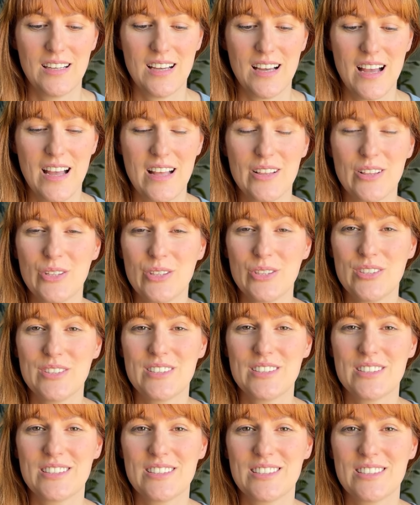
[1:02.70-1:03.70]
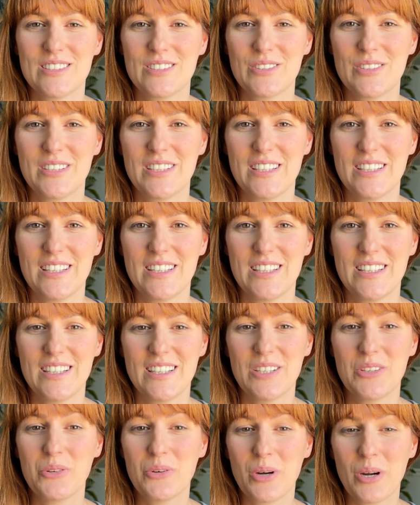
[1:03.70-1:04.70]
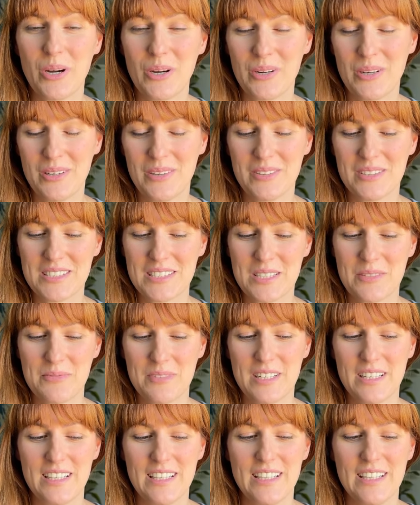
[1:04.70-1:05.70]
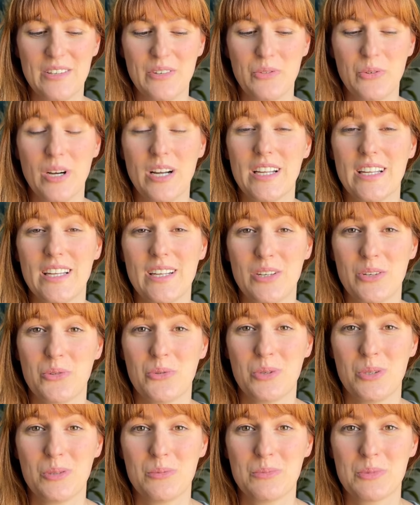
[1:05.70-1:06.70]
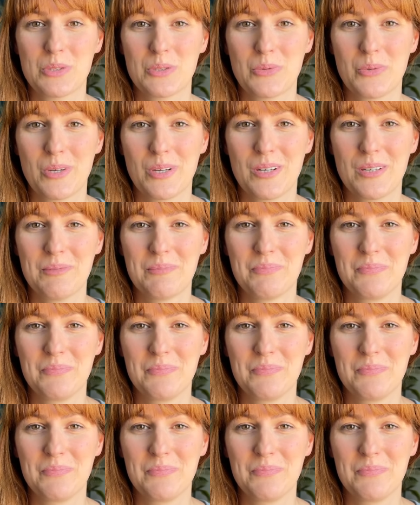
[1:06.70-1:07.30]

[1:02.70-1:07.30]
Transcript: I learned during inquiry with somebody what earworms were.